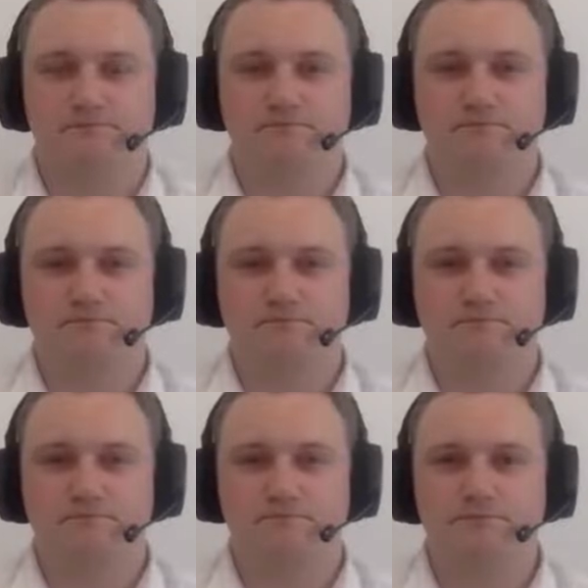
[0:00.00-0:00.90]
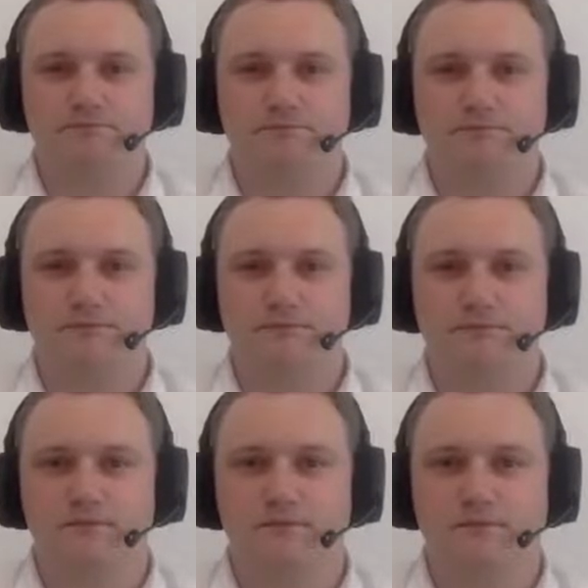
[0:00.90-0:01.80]

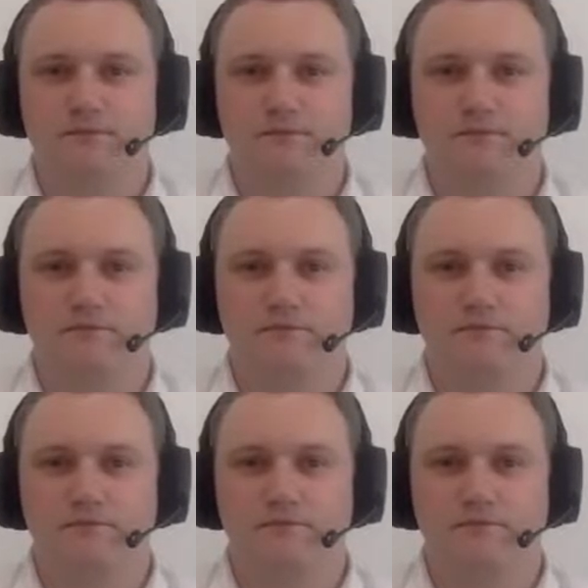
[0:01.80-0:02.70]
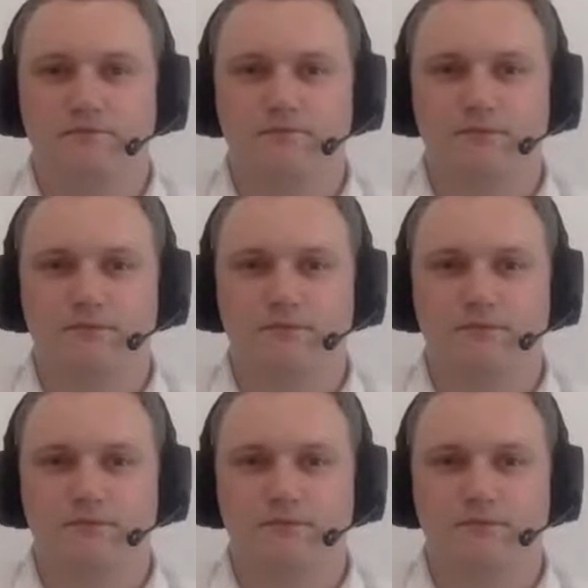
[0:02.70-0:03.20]
(silent)